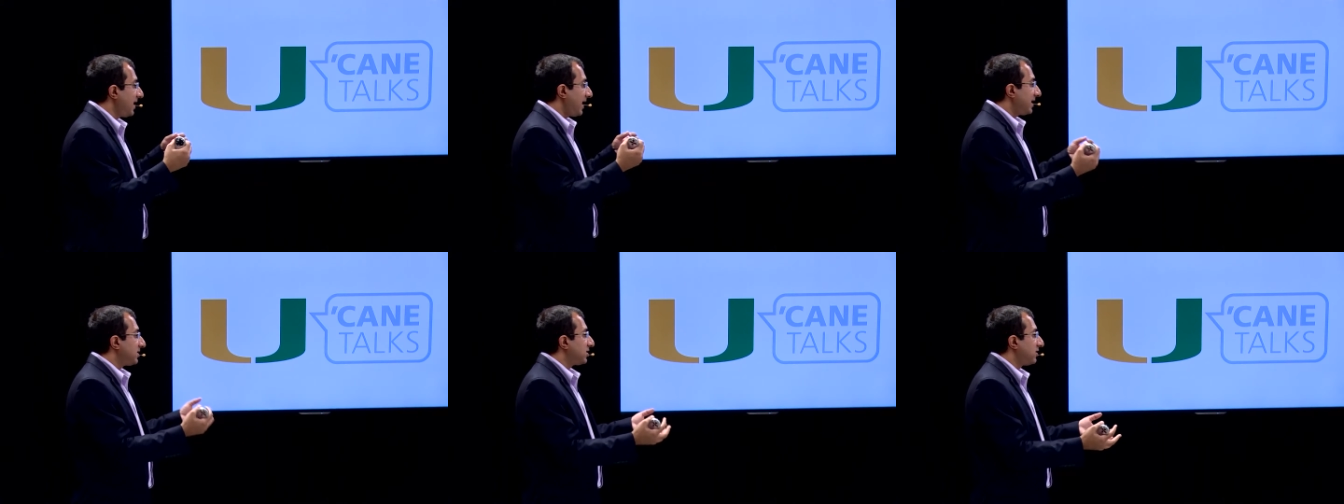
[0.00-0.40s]

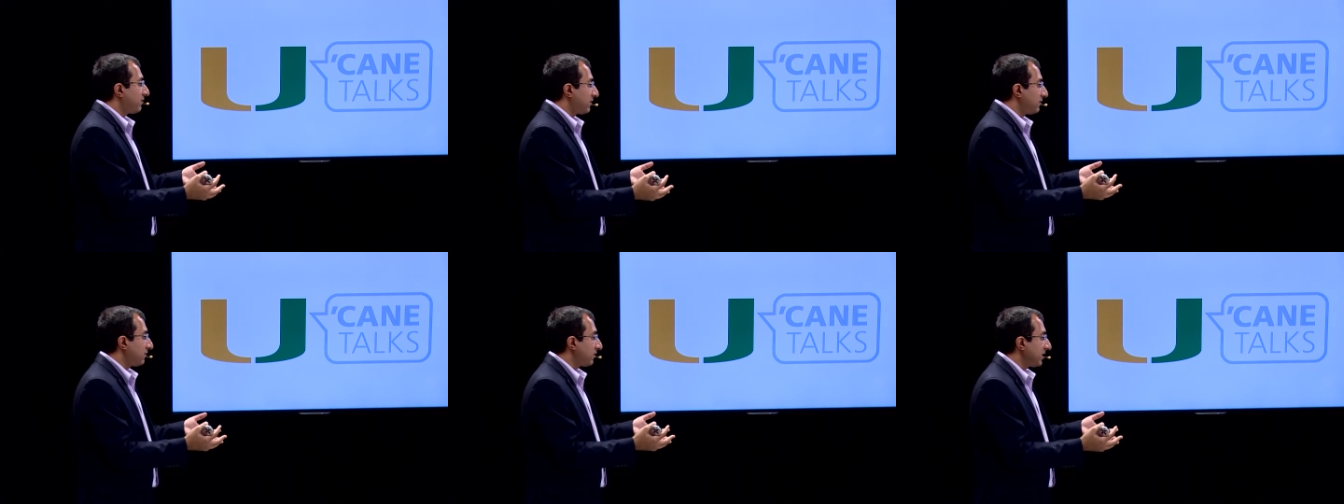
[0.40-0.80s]
and the
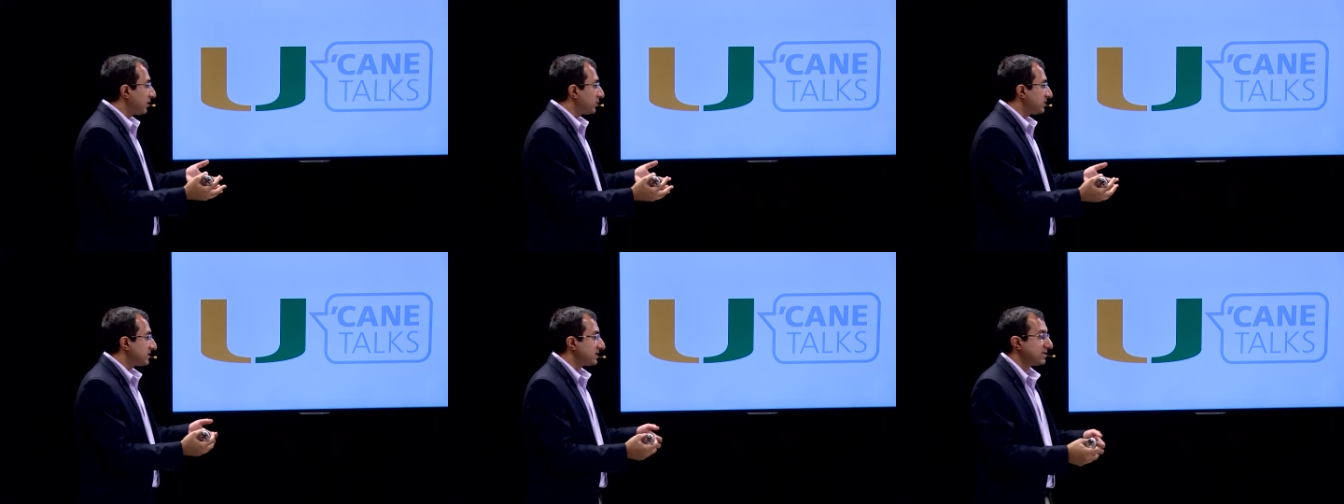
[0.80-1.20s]
different
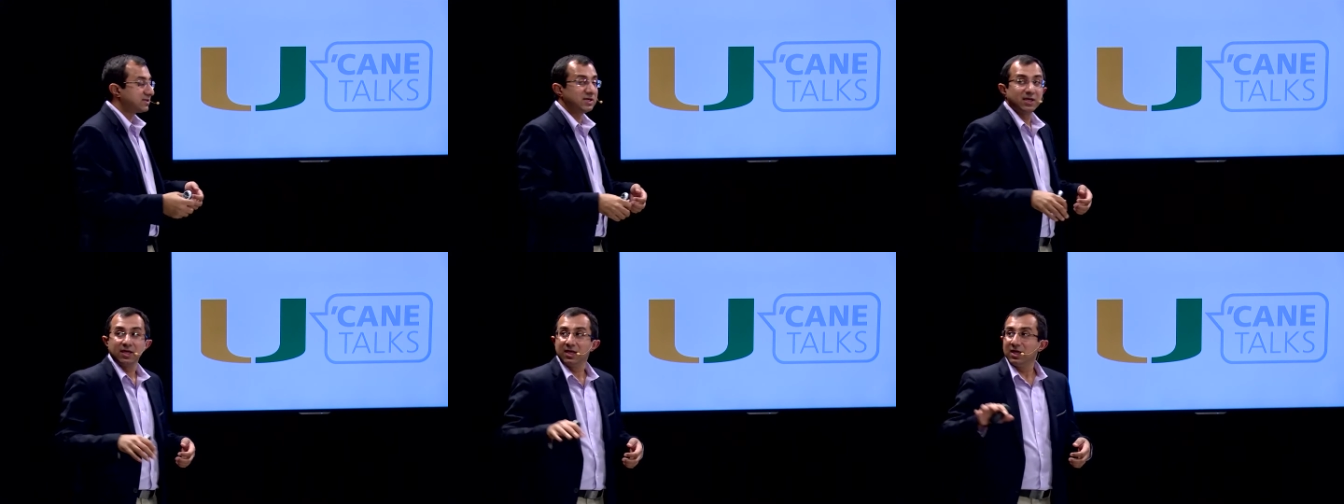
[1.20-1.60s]
frequencies.
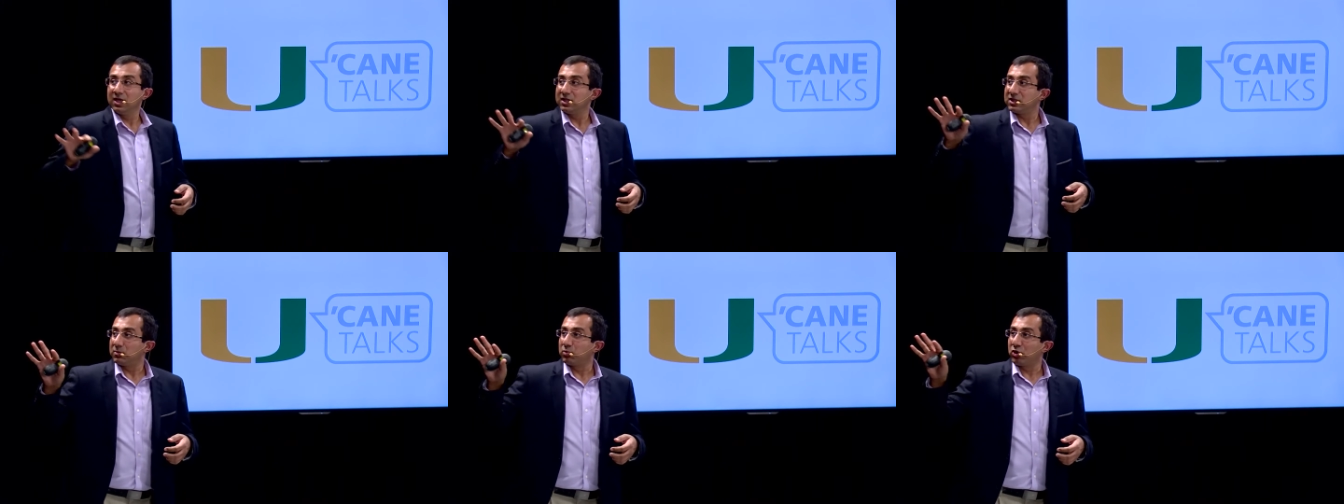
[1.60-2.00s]

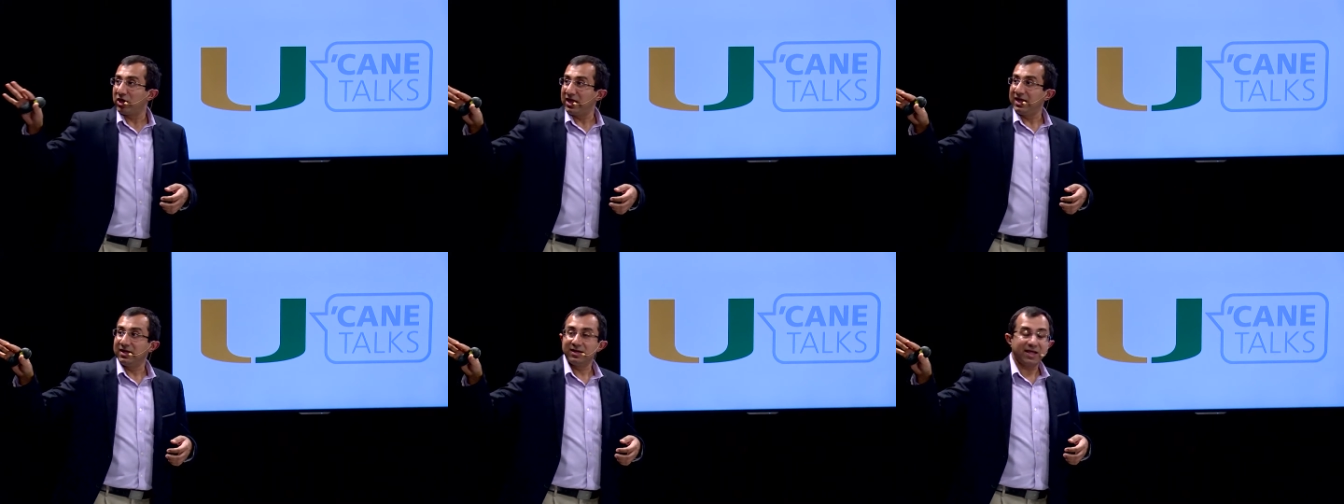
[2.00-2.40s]
The
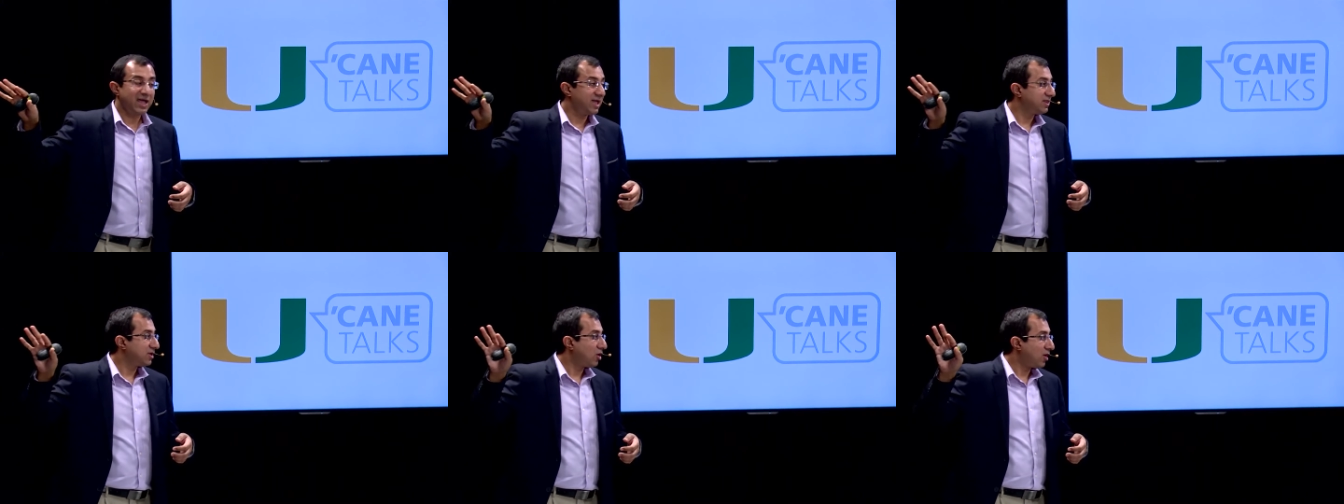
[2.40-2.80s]
brain
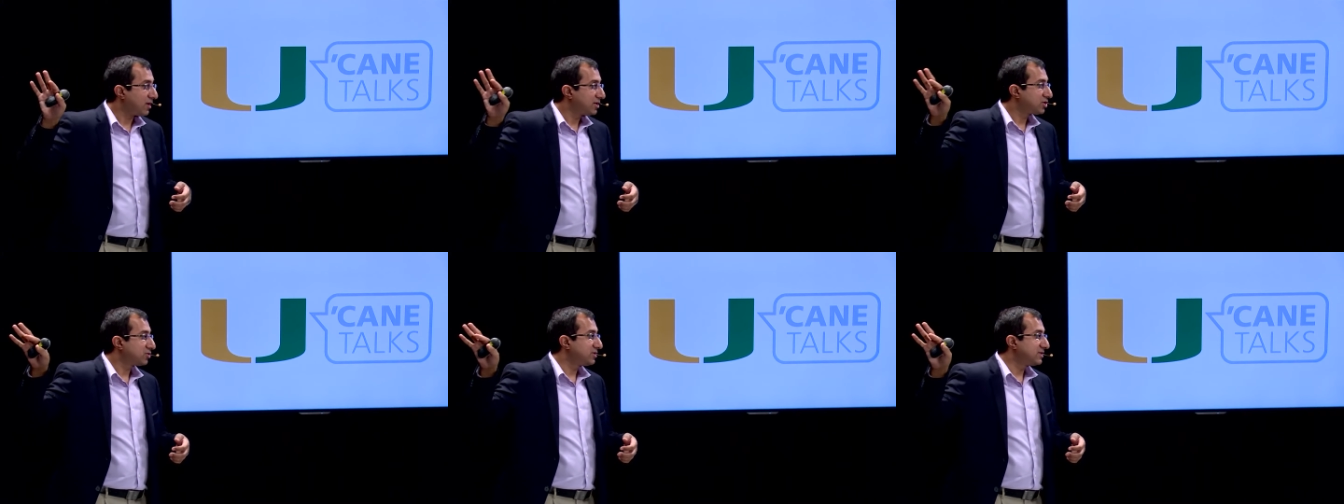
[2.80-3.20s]
and the
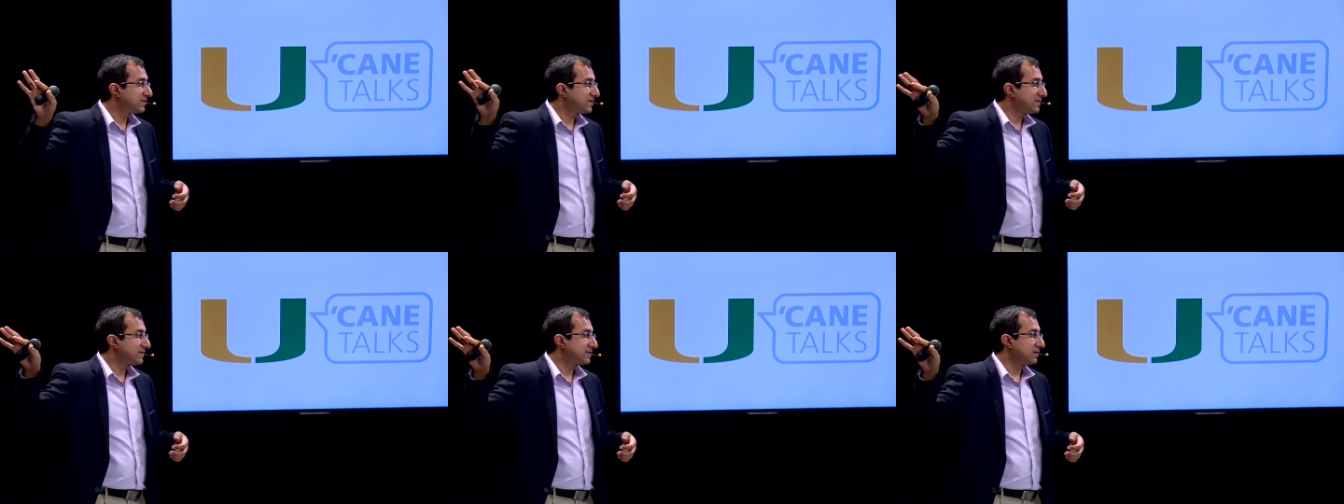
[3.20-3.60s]
auditory
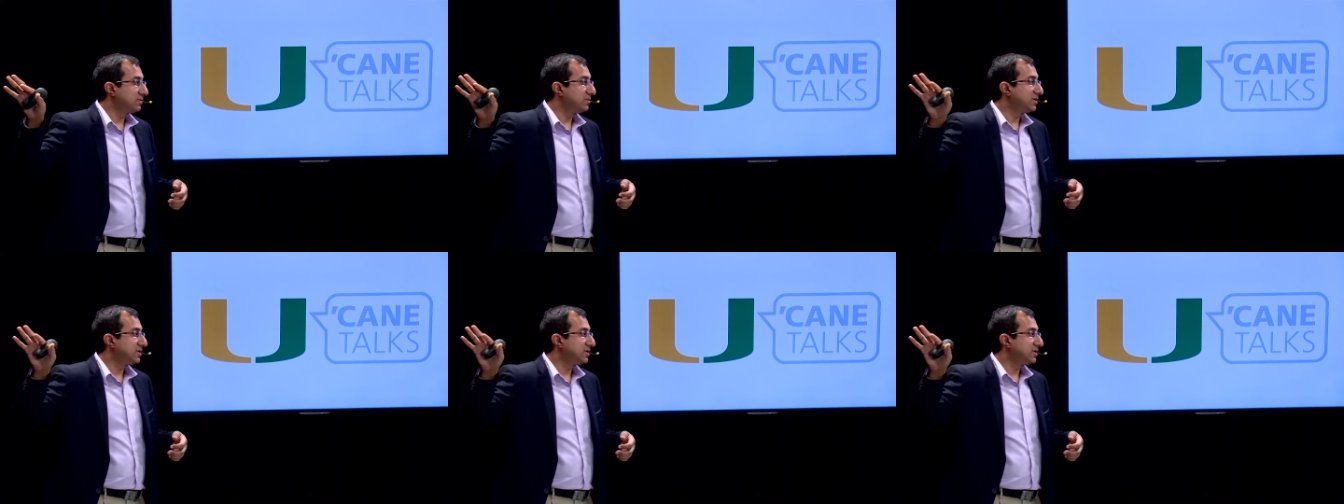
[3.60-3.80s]
system